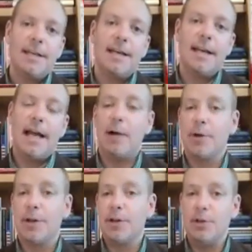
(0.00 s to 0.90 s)
on how we're
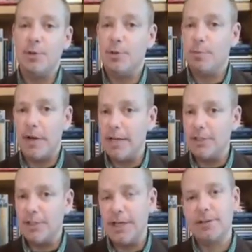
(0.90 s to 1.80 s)
going to do the
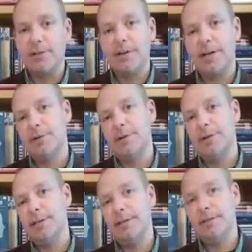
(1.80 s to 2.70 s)
project or how we're
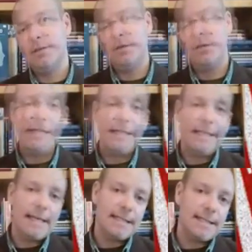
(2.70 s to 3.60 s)
going to write the
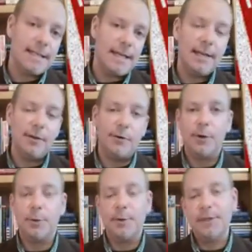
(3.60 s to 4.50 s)
essay
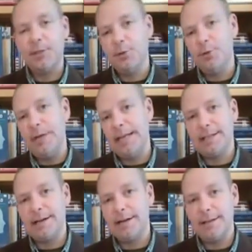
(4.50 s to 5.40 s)
or when the due dates
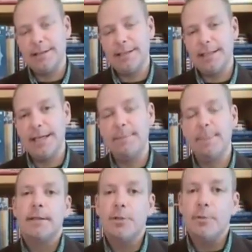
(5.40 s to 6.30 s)
are, things like that,
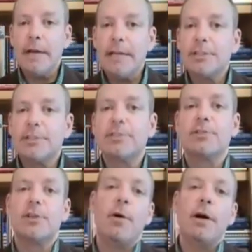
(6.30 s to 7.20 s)
the directions
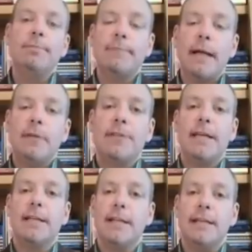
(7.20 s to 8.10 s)
show up outside
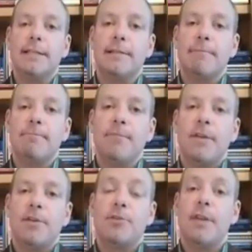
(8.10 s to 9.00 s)
of class
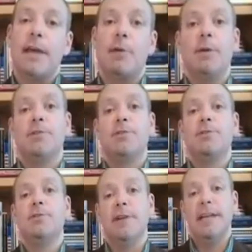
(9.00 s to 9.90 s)
so that when
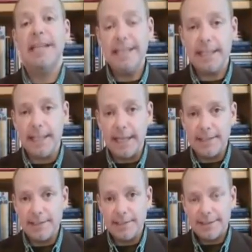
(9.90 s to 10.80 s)
students are in
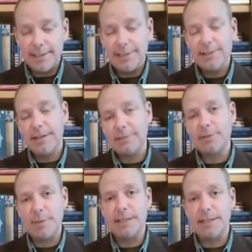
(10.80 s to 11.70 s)
class, you don't have to
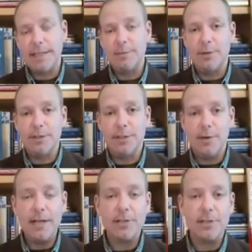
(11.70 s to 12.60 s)
spend the time doing the
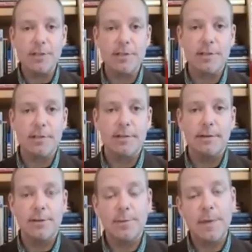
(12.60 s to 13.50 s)
directions.
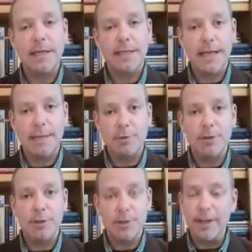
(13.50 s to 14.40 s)
You're spending the time doing
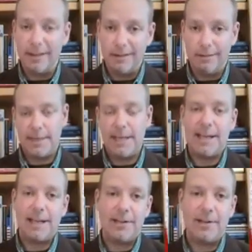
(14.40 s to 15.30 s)
the doing.
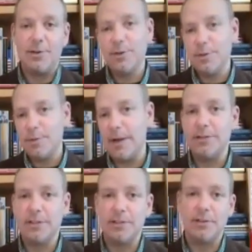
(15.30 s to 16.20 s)
And they're doing the
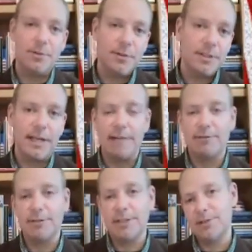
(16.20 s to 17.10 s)
project or they're doing the
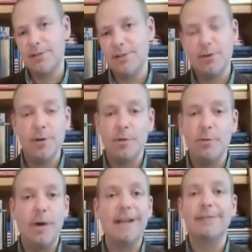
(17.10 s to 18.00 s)
conversation or they're doing
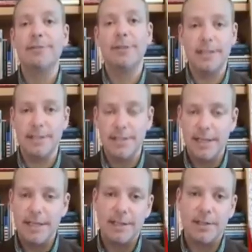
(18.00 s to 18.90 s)
whatever it is
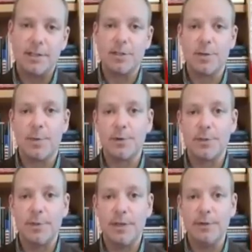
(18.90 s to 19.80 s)
that they're supposed
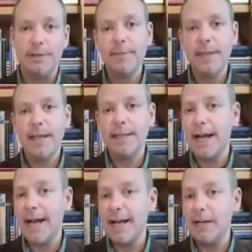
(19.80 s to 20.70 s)
to be doing at the
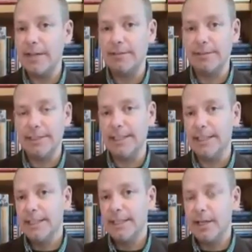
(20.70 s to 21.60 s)
higher level, at
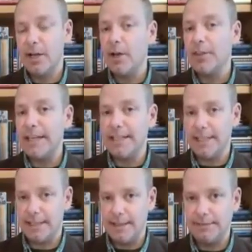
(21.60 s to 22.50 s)
the
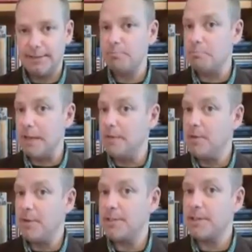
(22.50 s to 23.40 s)
authentic level. Maybe
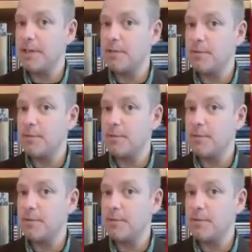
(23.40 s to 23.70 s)
you want to start